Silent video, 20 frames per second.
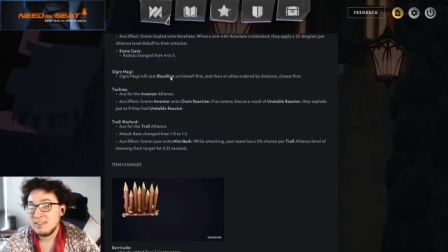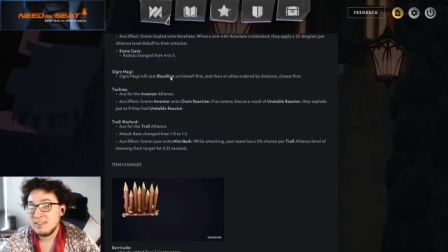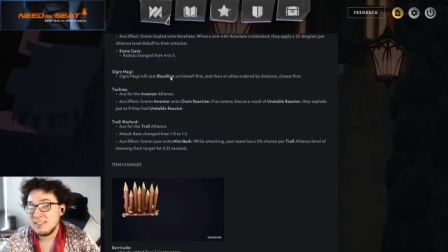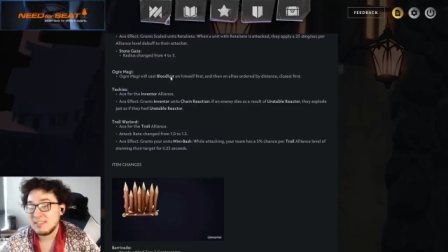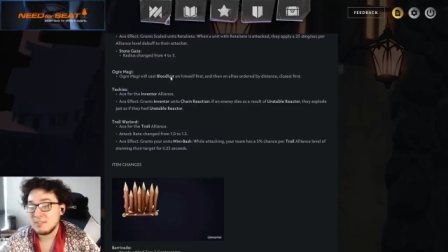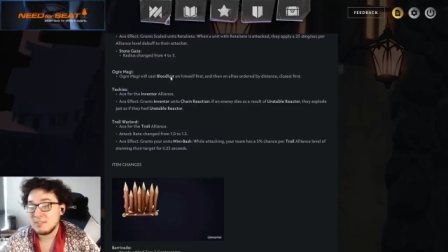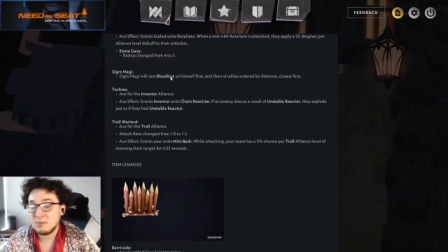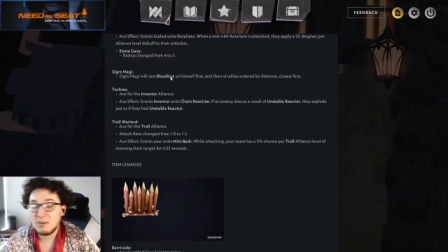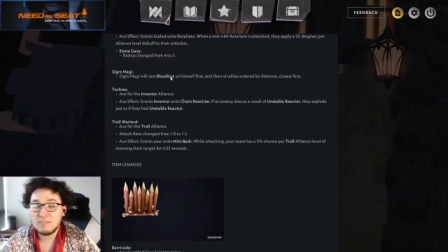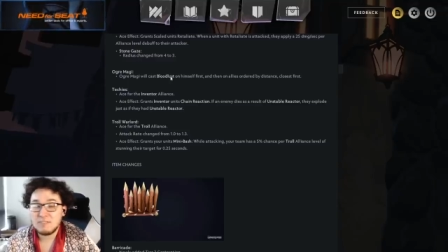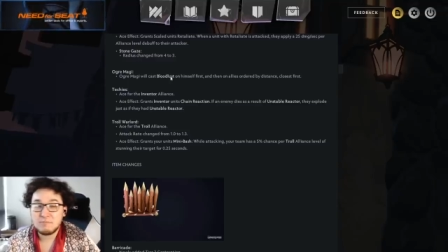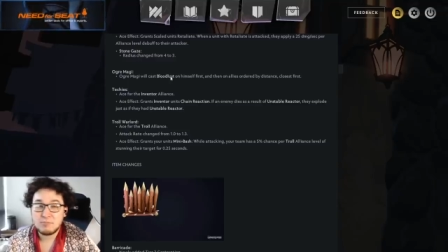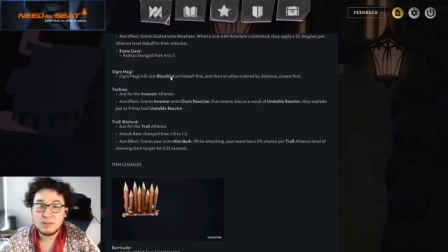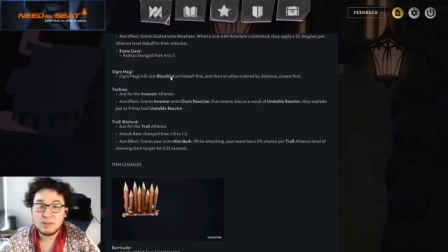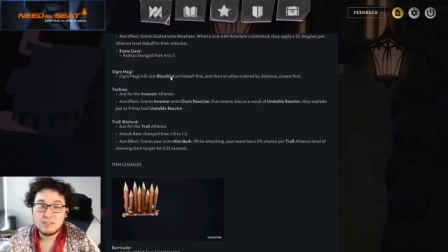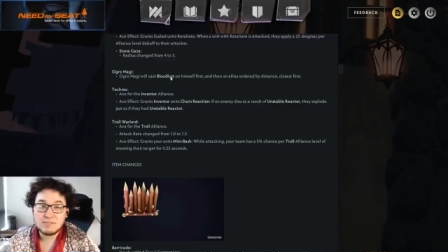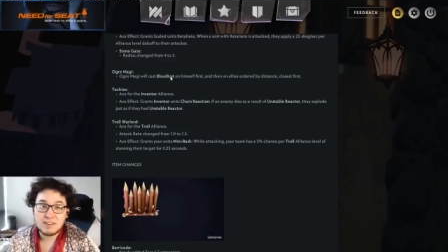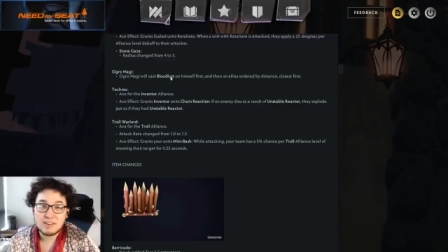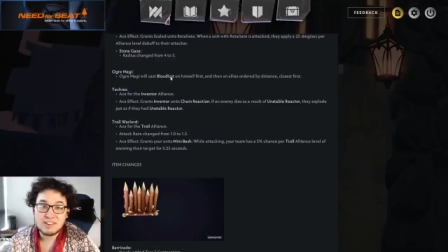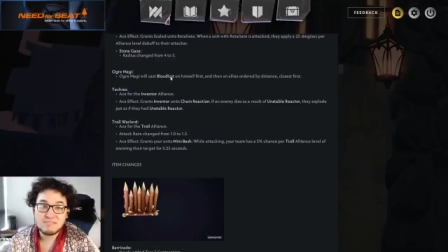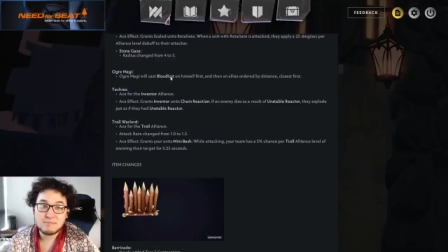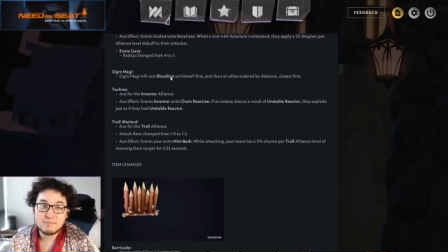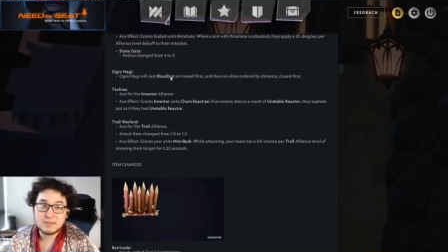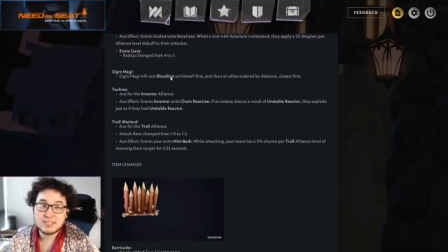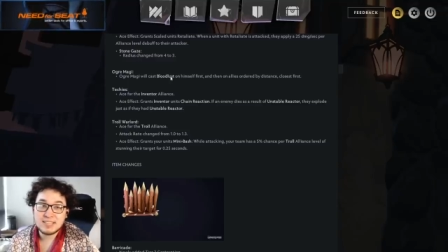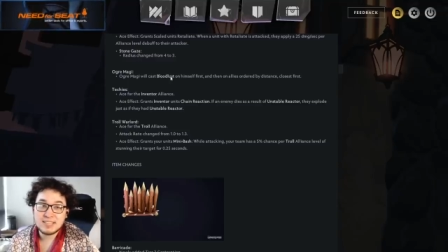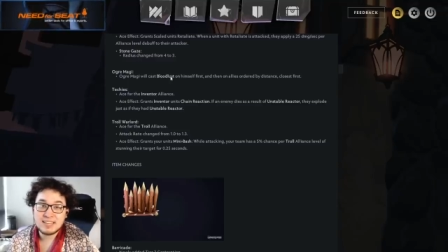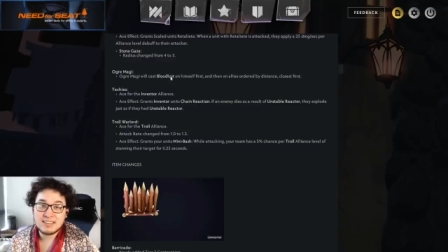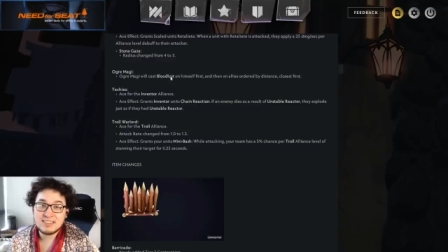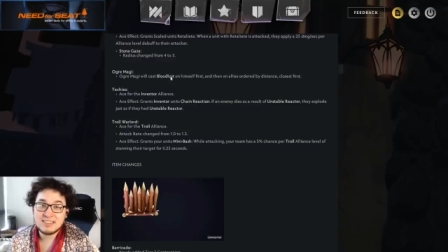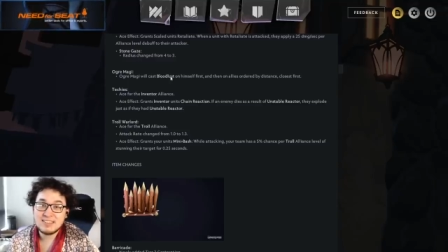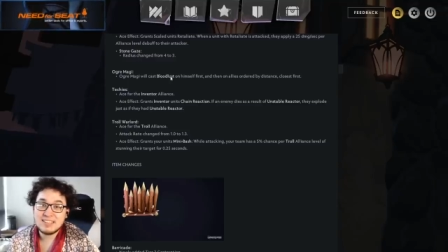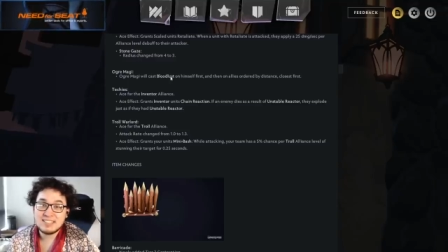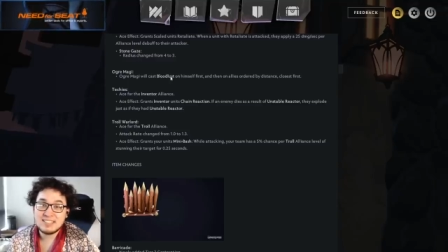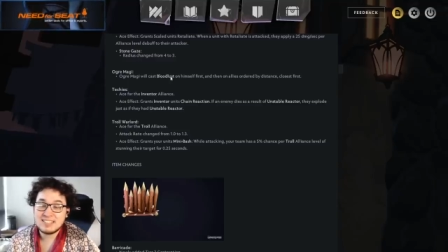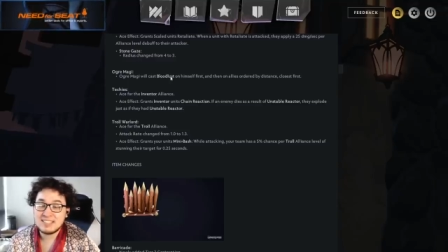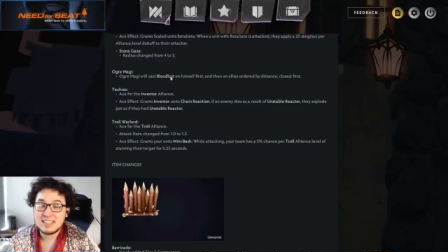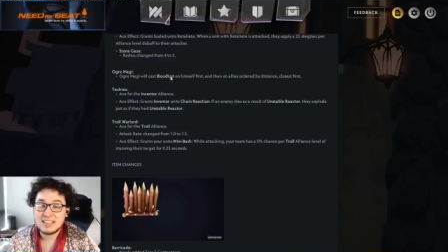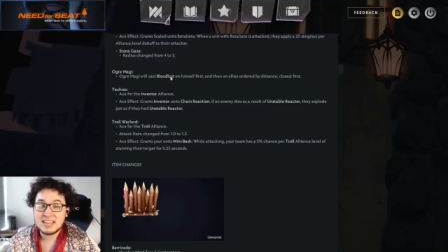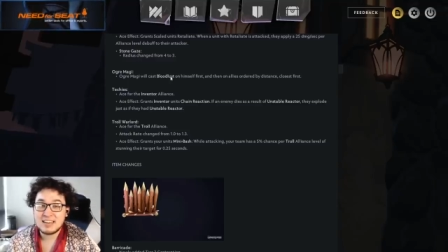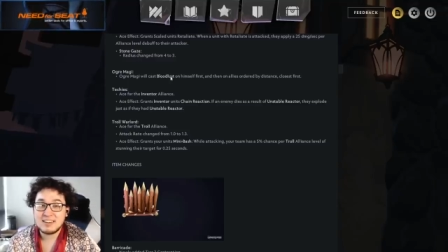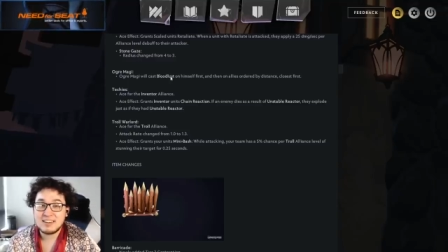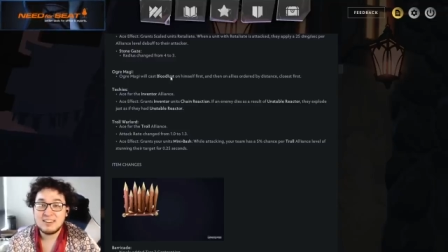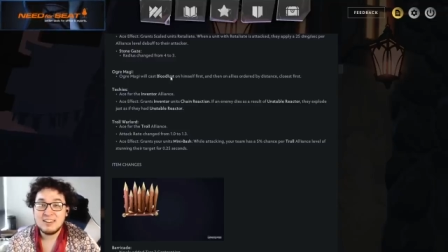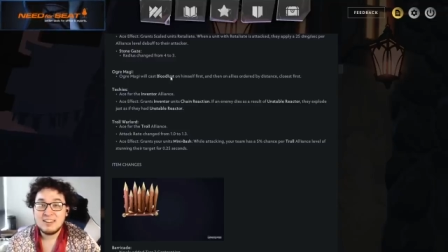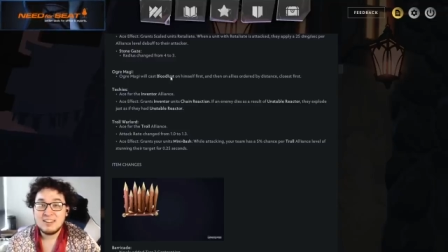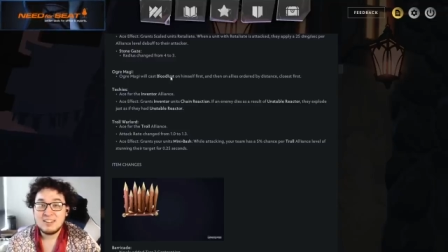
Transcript: The 12.5% isn't there,